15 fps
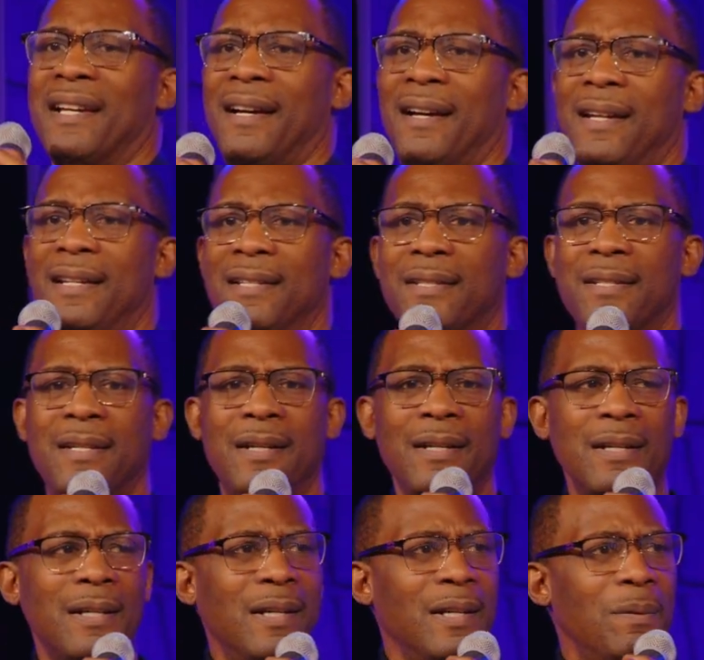God is
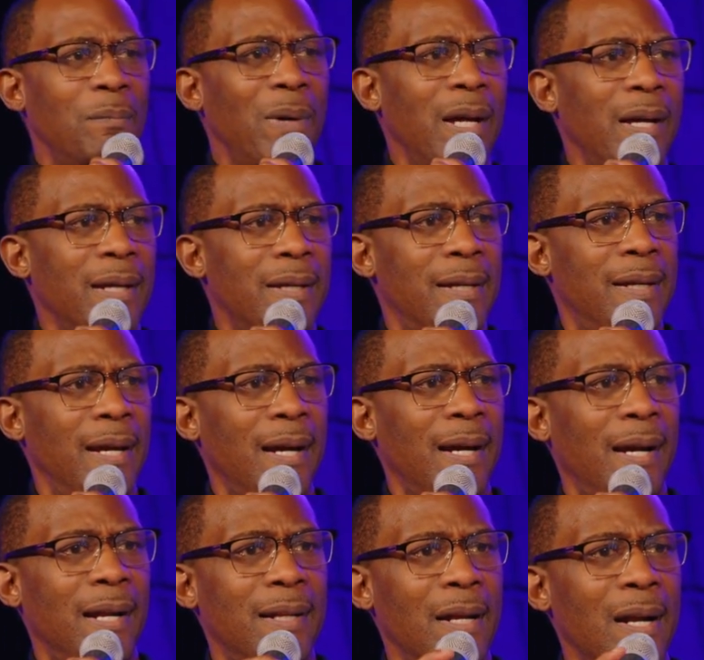good. My
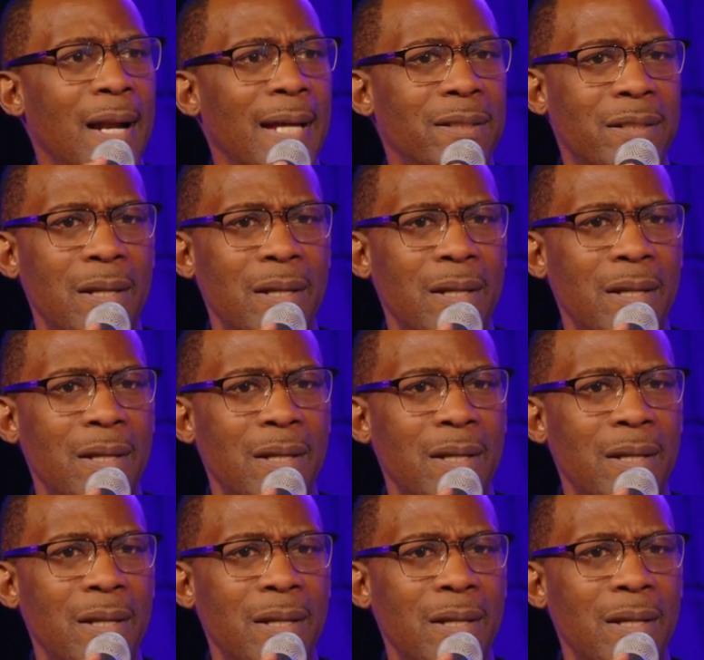God. Look like